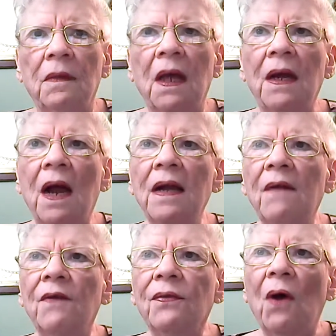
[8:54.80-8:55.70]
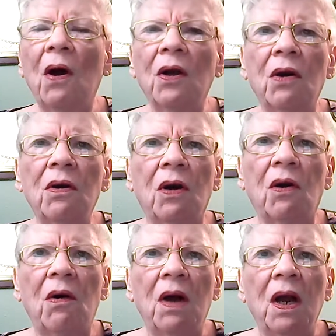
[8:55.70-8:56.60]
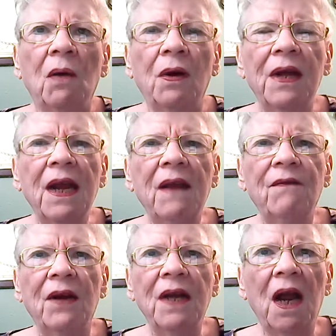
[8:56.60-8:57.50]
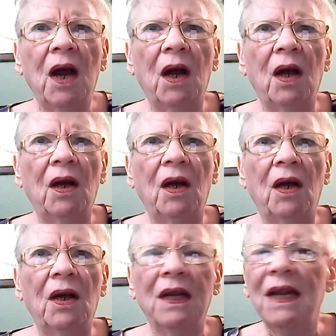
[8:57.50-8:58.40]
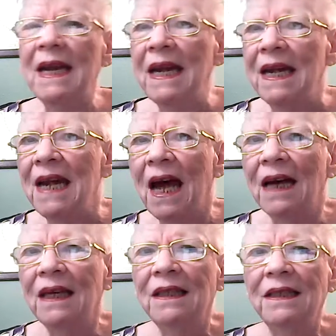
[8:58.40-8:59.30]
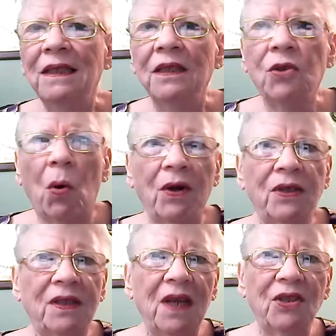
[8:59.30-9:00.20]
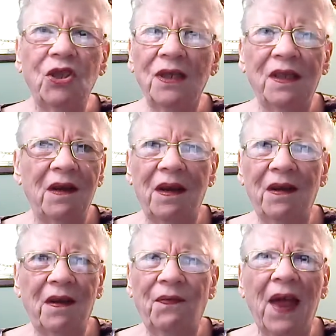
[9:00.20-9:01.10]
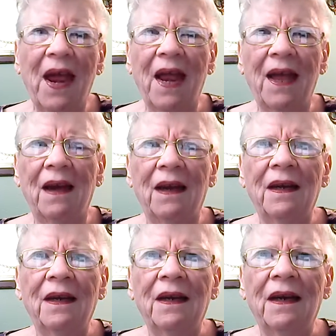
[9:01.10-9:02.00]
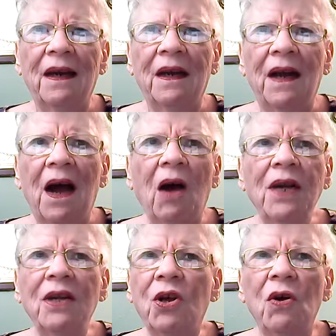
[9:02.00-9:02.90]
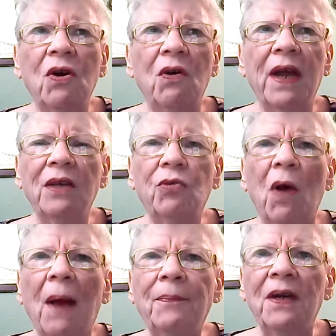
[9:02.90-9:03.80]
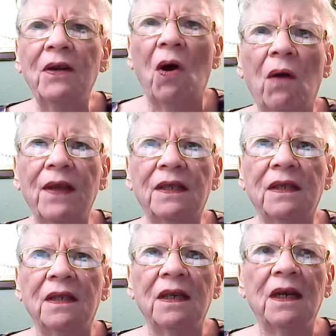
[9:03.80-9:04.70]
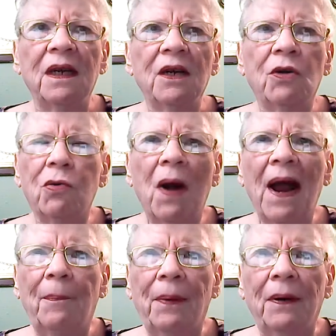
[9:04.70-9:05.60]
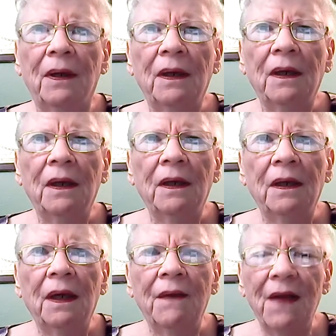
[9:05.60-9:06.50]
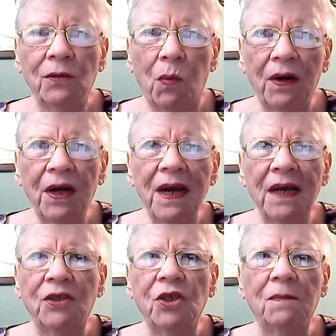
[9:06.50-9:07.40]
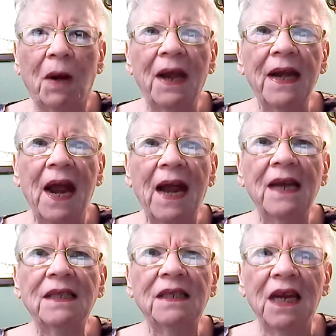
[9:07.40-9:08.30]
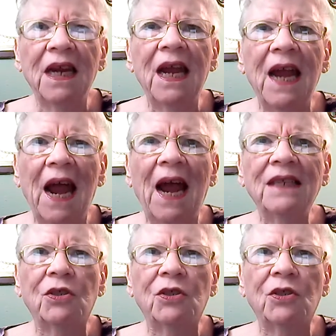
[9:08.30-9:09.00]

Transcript: And I never thought Google would even lean towards such a thing. How did Google get trapped in this crap? And that's what it is, just plain ass, stinky ass